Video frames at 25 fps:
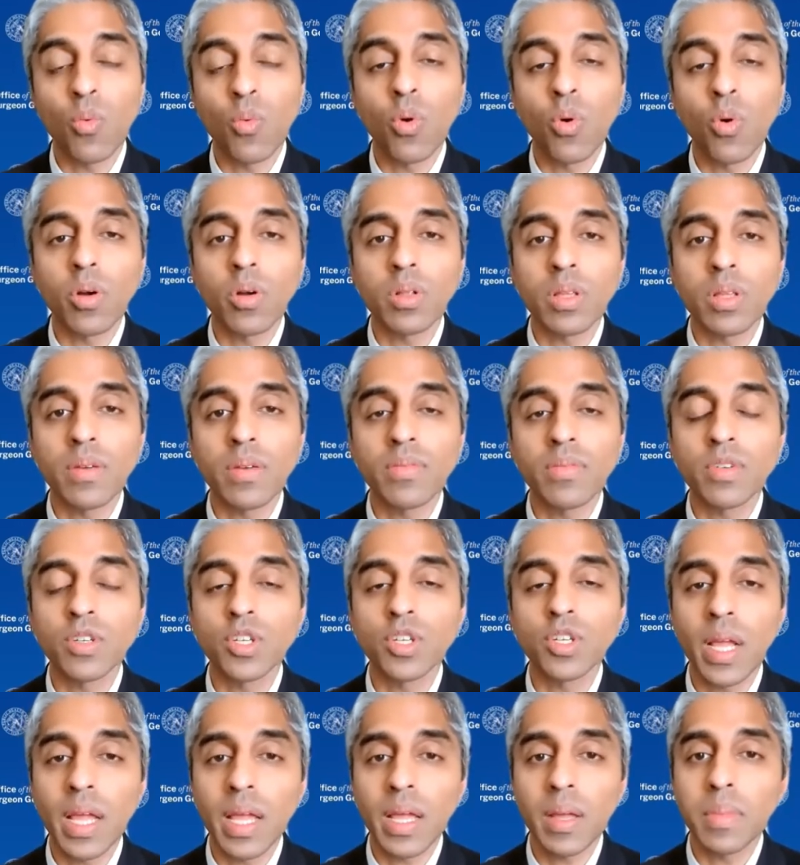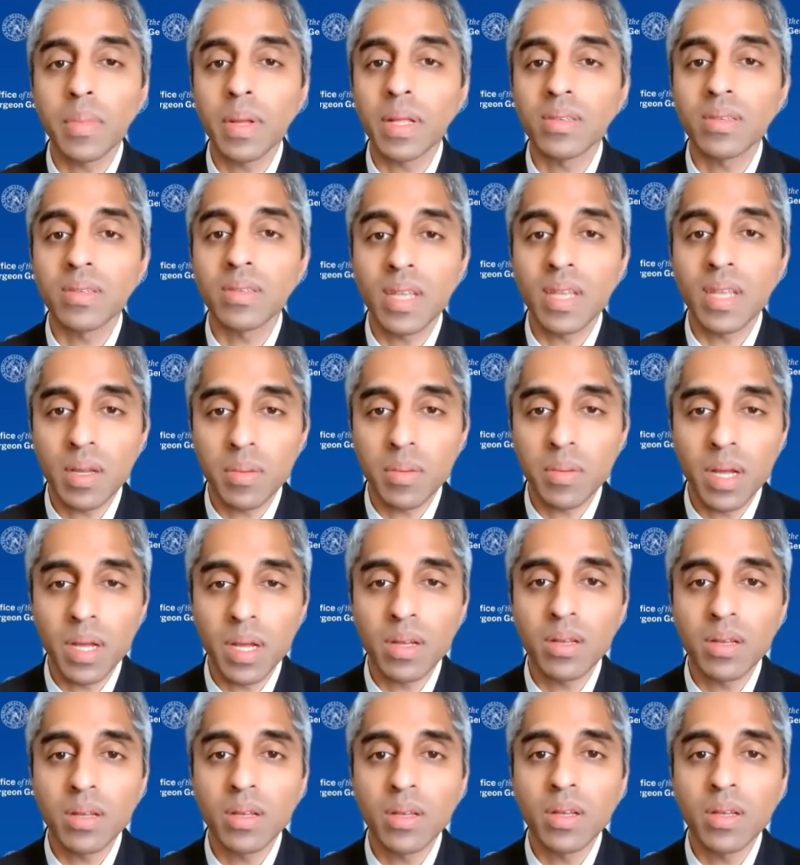In a world of shame and
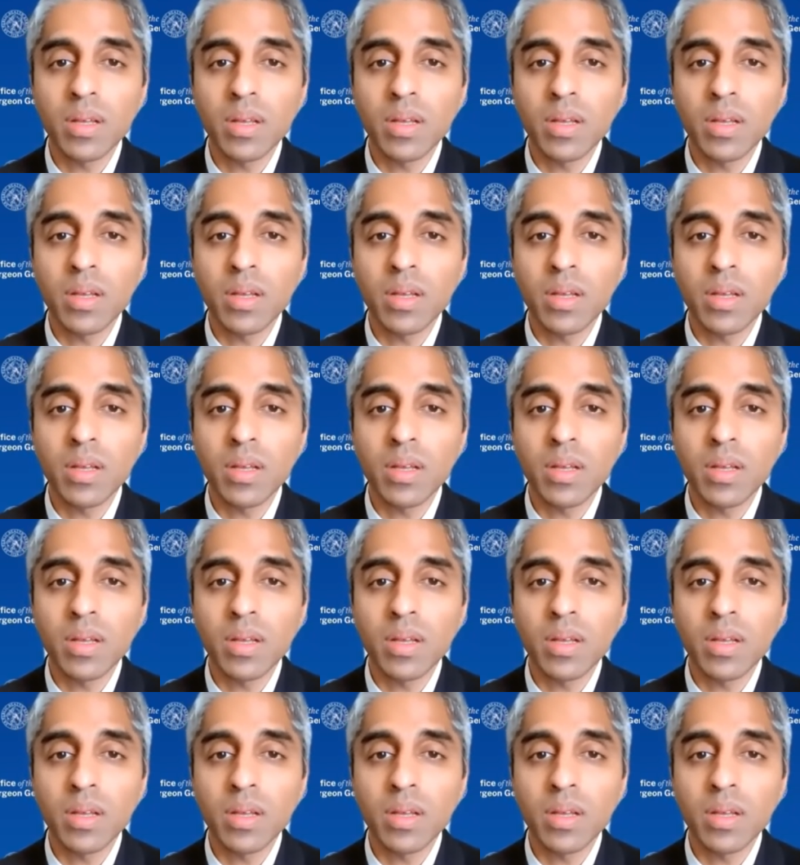stigma,